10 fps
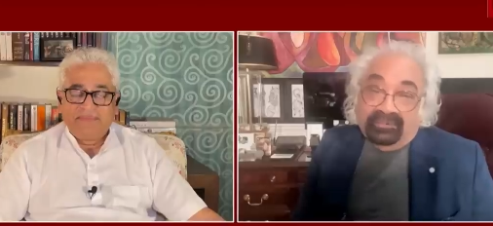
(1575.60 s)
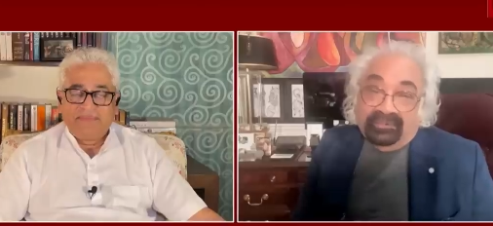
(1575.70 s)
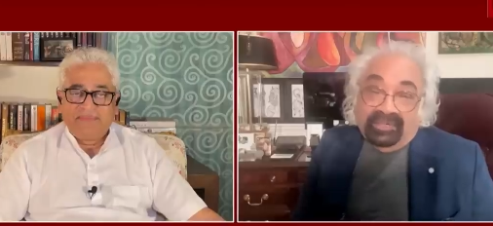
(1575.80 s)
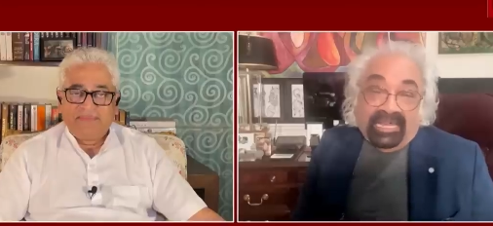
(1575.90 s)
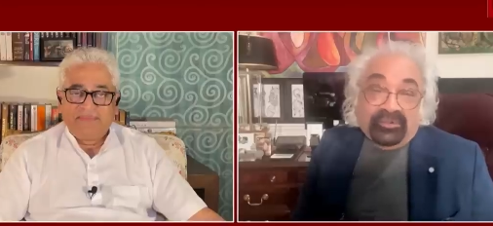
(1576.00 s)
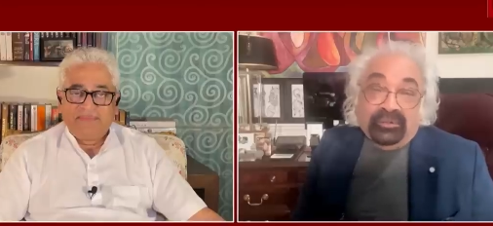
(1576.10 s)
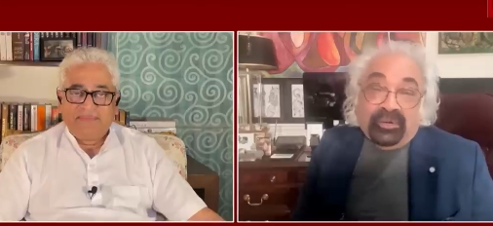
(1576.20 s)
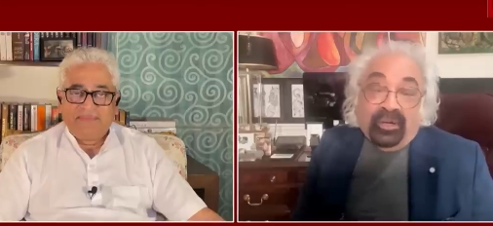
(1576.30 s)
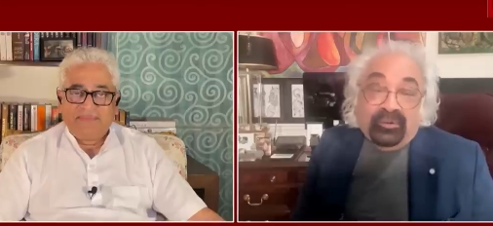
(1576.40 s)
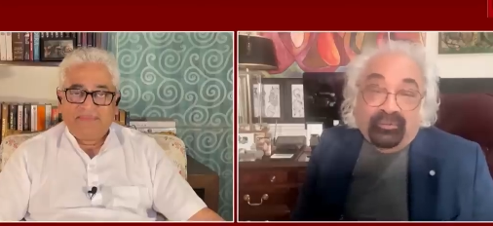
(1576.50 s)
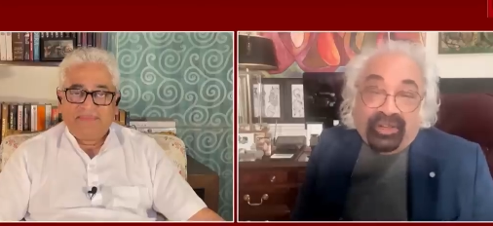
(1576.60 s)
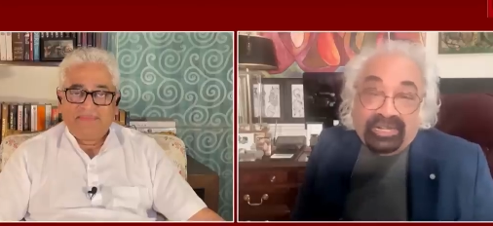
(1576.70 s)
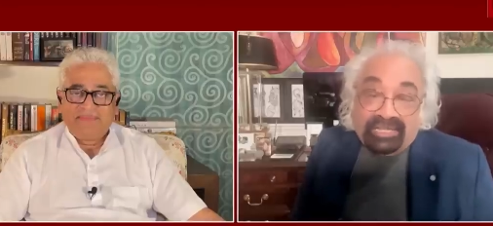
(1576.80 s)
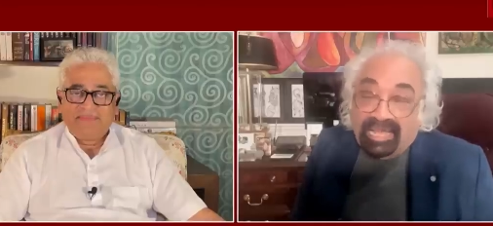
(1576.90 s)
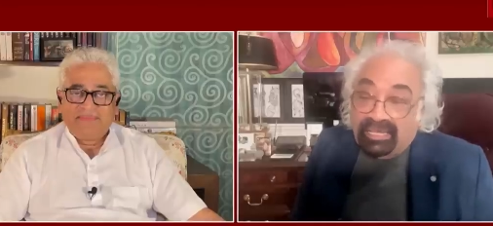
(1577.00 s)
Speaker 1: likes to talk to
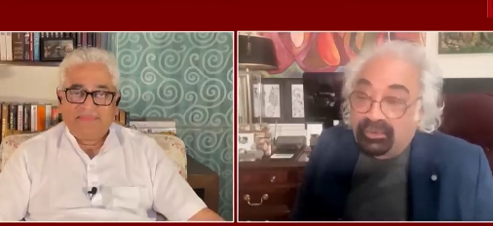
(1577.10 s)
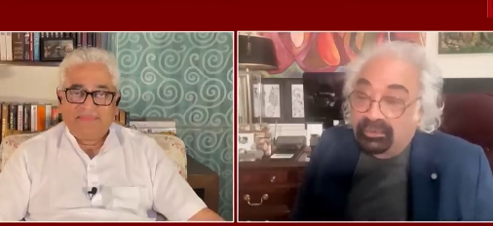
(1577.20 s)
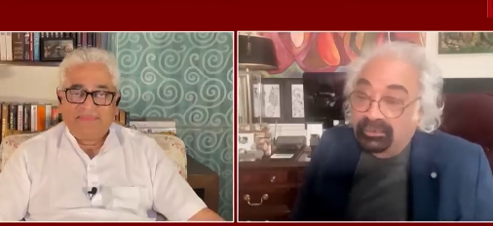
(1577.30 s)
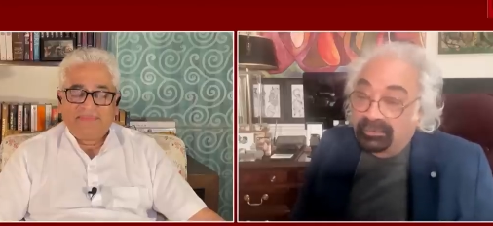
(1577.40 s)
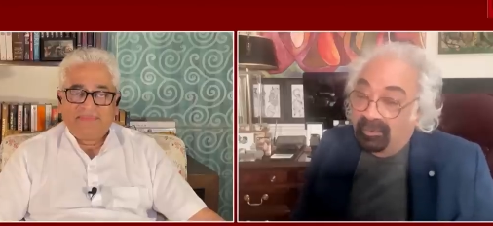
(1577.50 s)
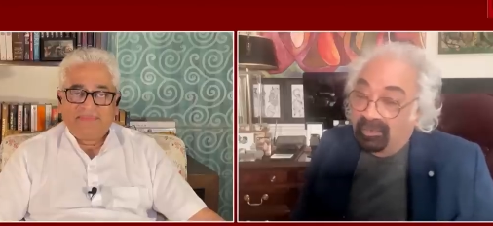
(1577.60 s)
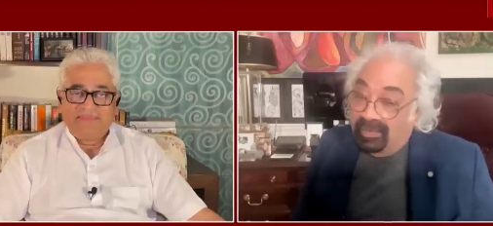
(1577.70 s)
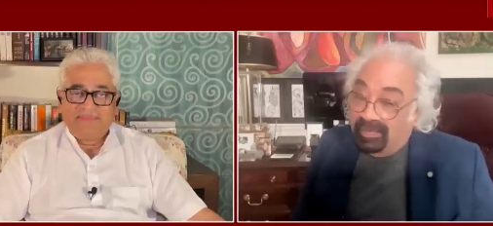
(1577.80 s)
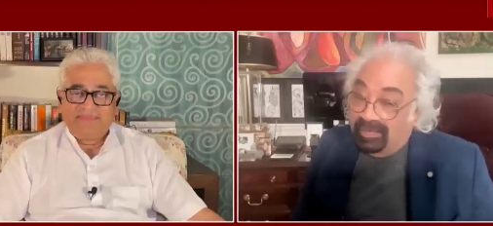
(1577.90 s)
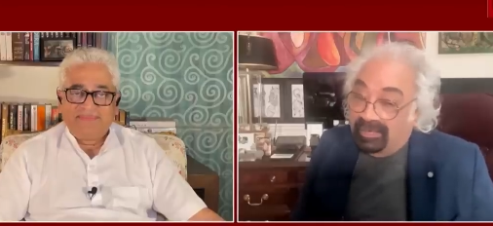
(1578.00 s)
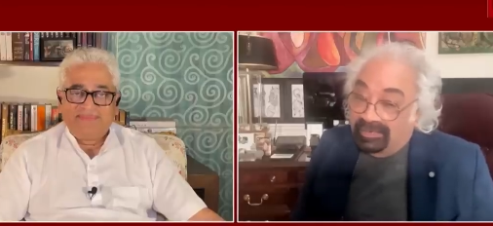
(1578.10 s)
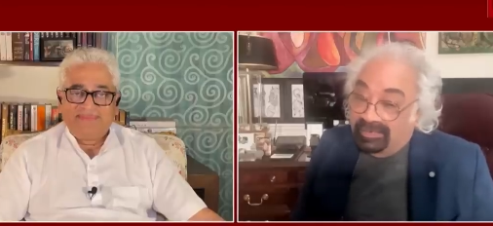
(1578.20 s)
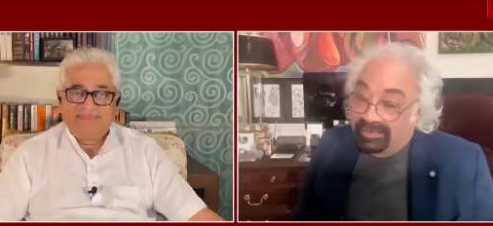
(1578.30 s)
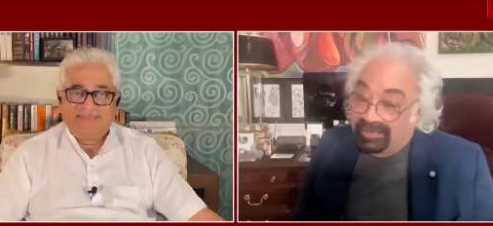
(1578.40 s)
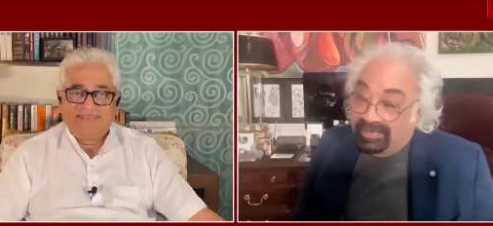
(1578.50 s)
friends like you
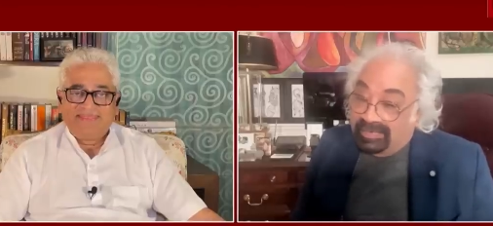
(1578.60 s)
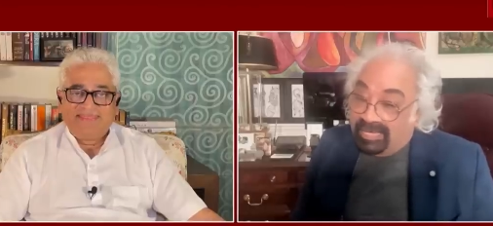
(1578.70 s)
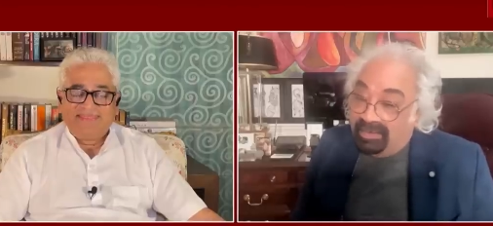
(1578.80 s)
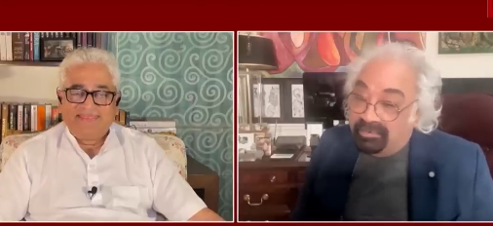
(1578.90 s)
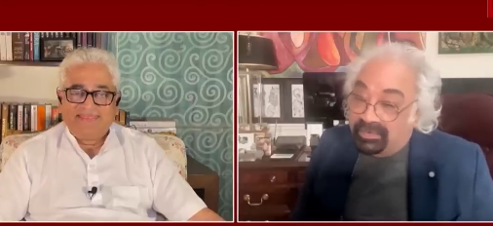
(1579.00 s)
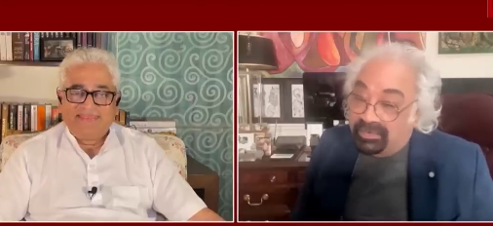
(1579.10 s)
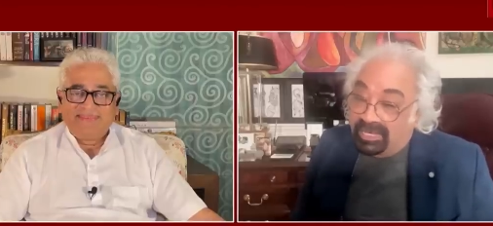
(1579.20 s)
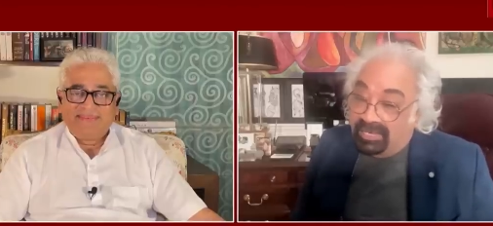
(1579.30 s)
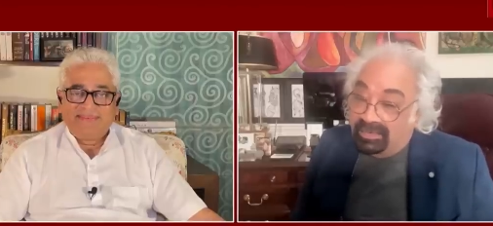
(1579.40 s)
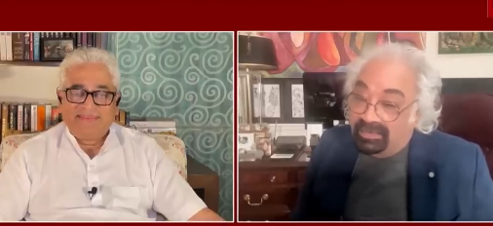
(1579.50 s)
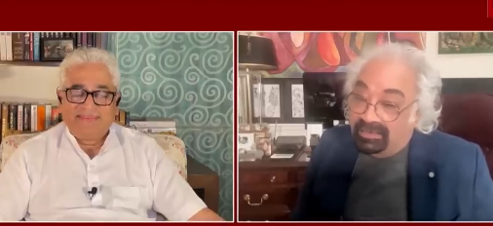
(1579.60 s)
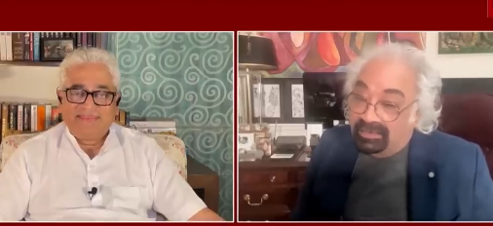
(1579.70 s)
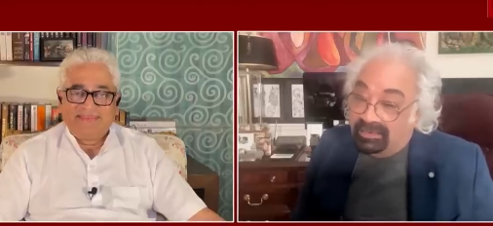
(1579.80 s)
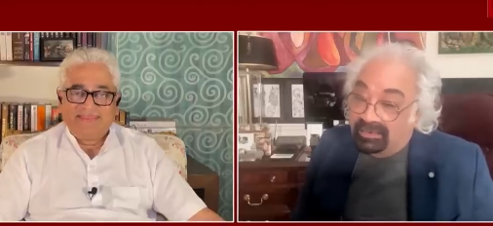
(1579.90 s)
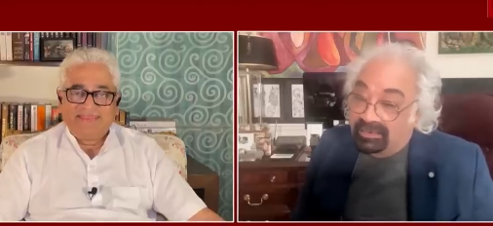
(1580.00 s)
Sam Pitroda
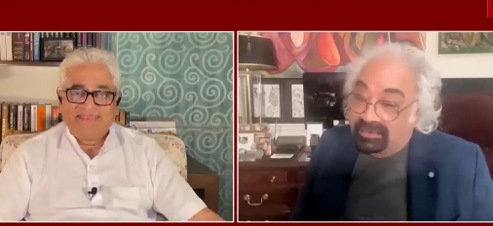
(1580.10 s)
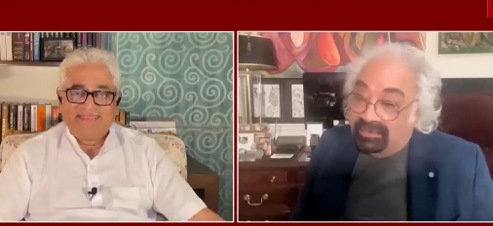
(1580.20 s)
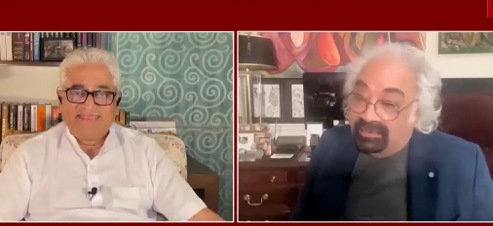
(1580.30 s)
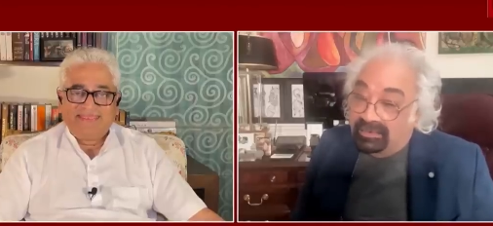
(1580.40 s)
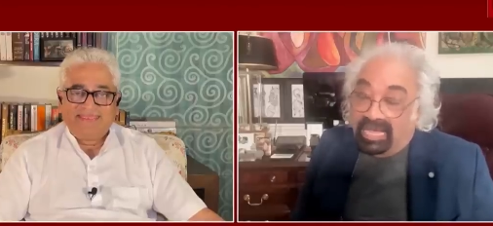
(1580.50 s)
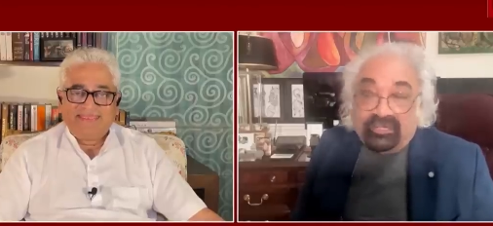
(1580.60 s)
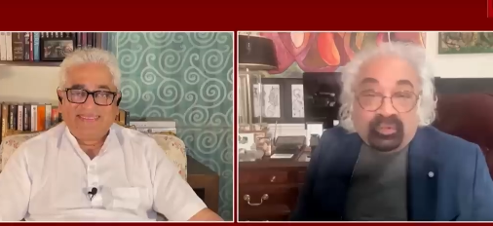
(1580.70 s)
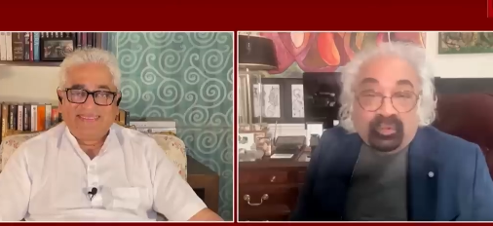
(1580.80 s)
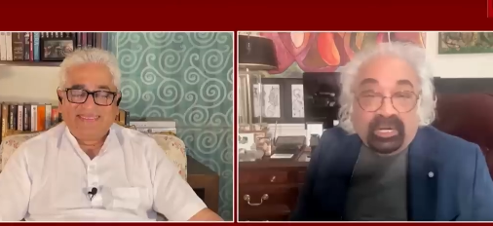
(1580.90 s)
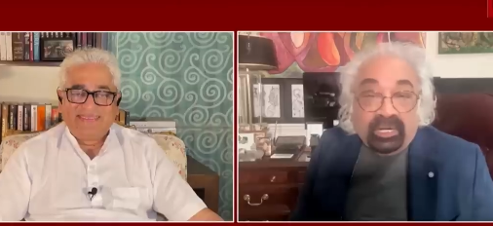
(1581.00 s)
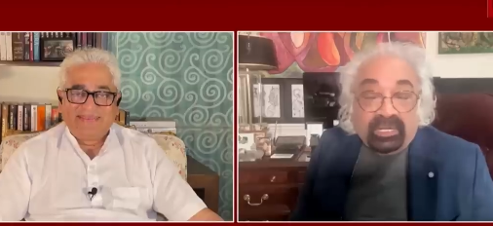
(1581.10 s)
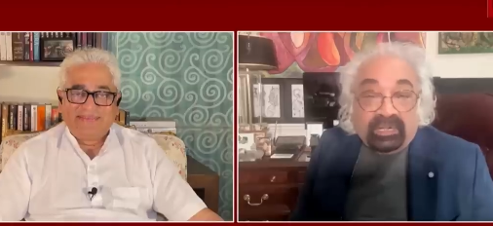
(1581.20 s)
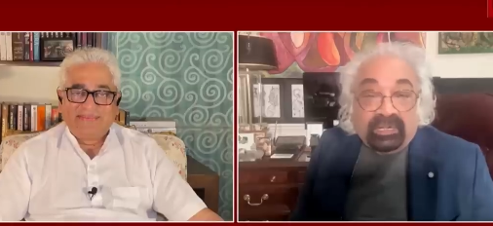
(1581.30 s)
likes to work.